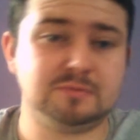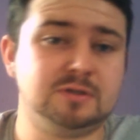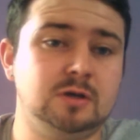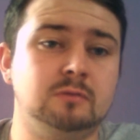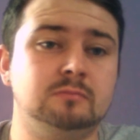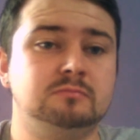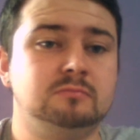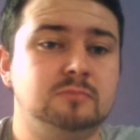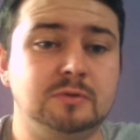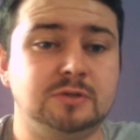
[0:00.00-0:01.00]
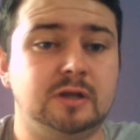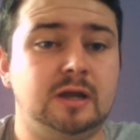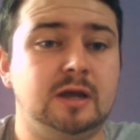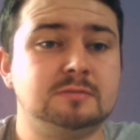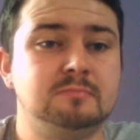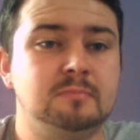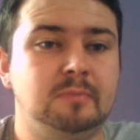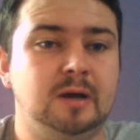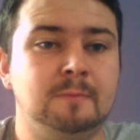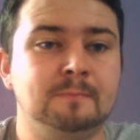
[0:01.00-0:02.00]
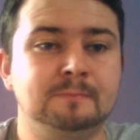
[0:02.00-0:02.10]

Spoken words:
So, hope you enjoyed it, guys. Bye.